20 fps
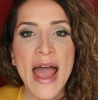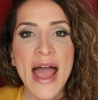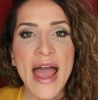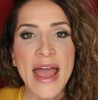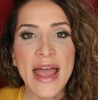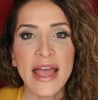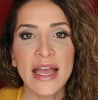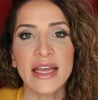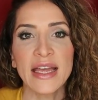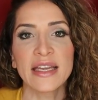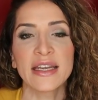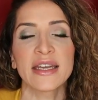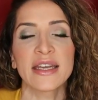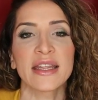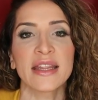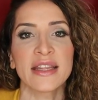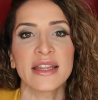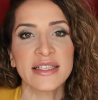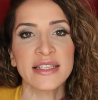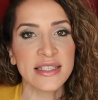And
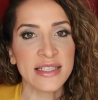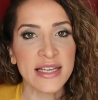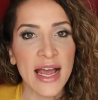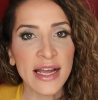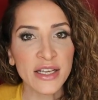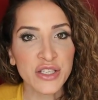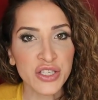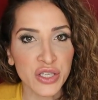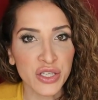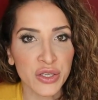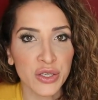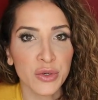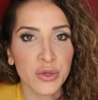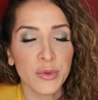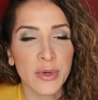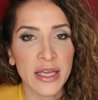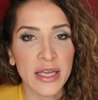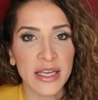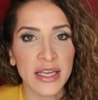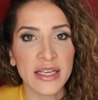this
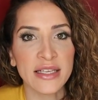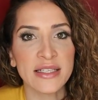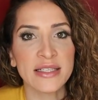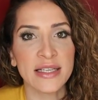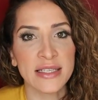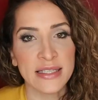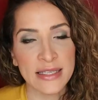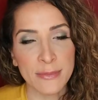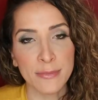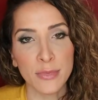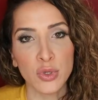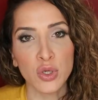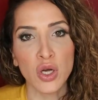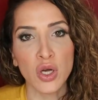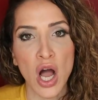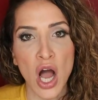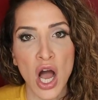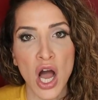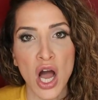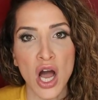tattoo is the
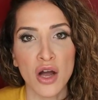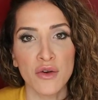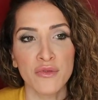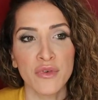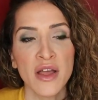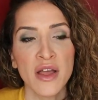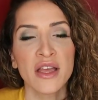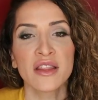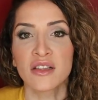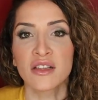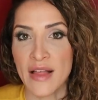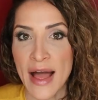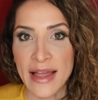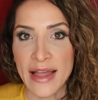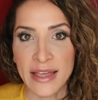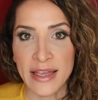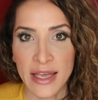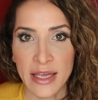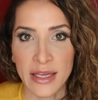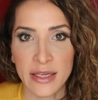symbol of the
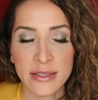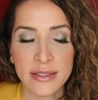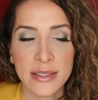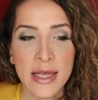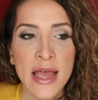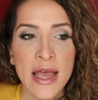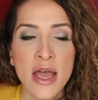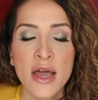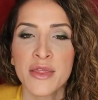Latin Kings.